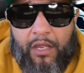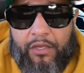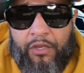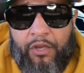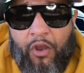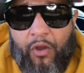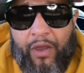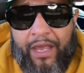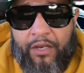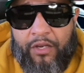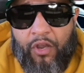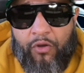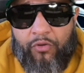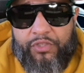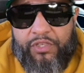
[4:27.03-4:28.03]
you know, head
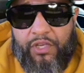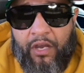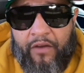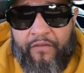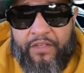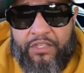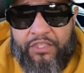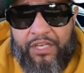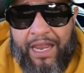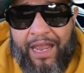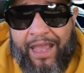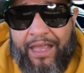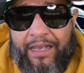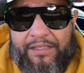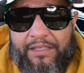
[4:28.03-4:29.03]
coach of the
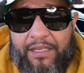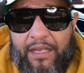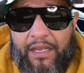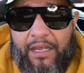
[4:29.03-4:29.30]
Jags.